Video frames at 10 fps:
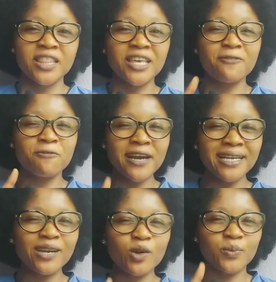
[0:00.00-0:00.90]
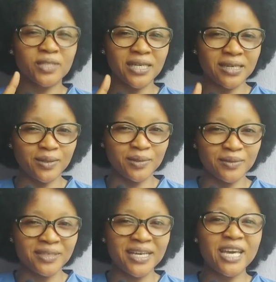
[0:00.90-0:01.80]
The final
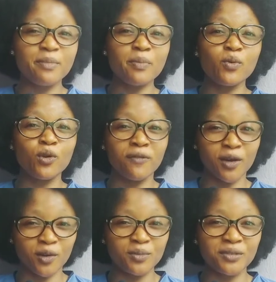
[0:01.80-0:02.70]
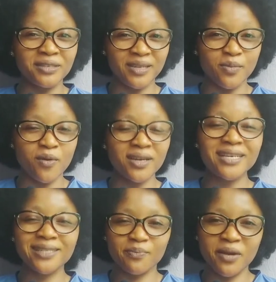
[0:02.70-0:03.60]
obstacle a baby will overcome during labor
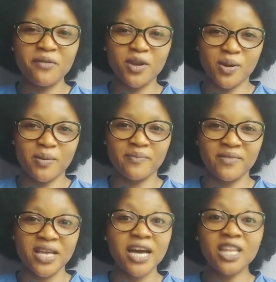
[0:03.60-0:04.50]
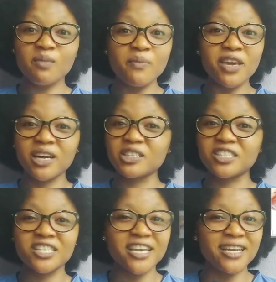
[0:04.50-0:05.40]
is the perineum, and the baby can
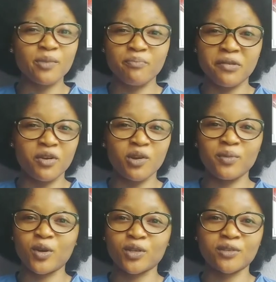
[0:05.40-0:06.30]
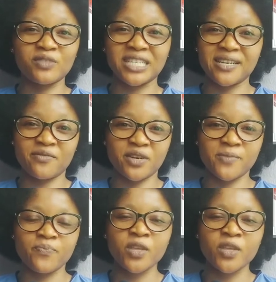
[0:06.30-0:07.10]
tear the perineum because of delivery.